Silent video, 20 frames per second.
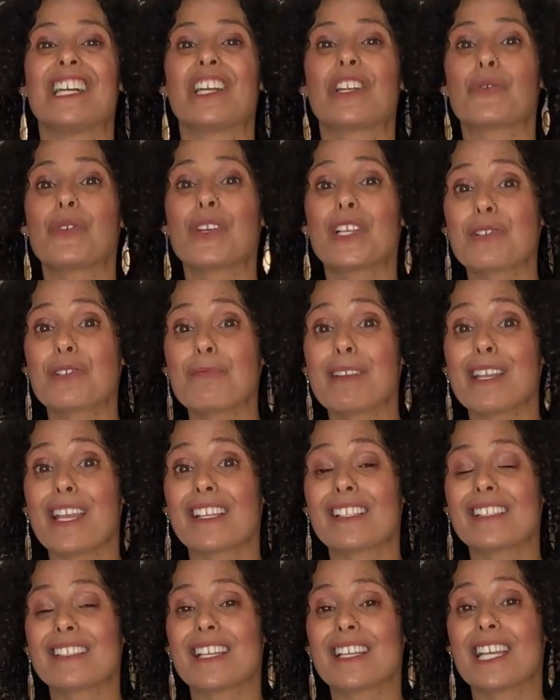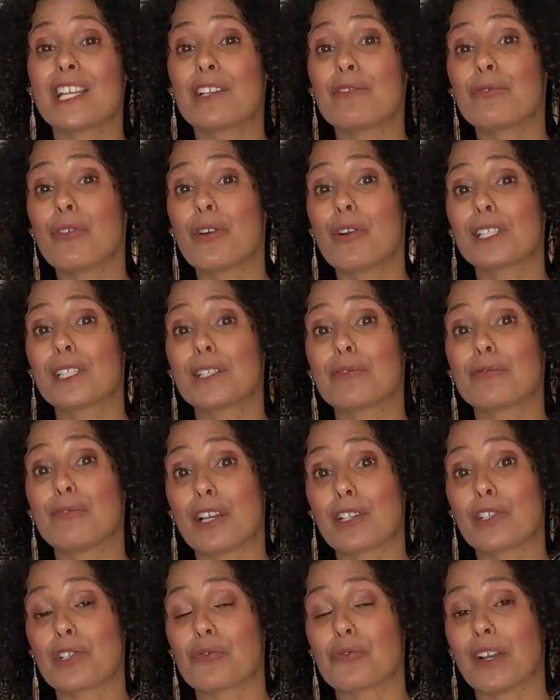Reach me at
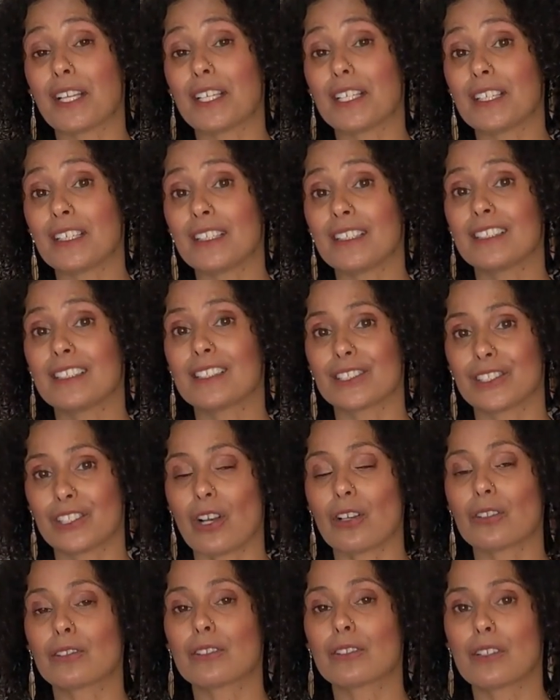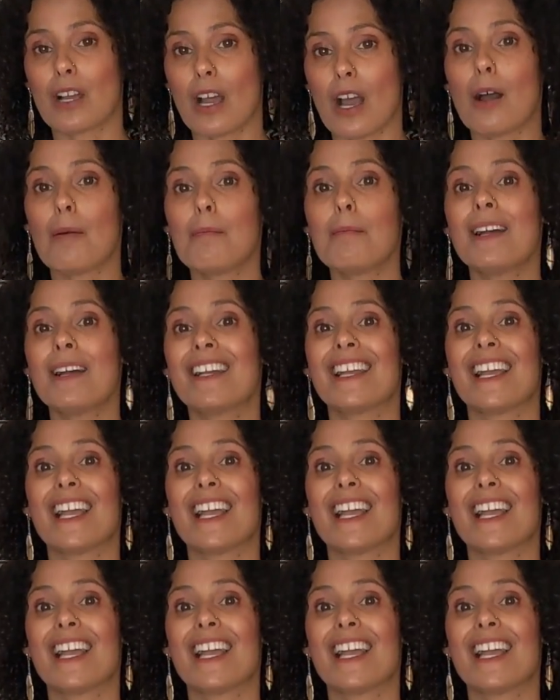info@ifatjovani.com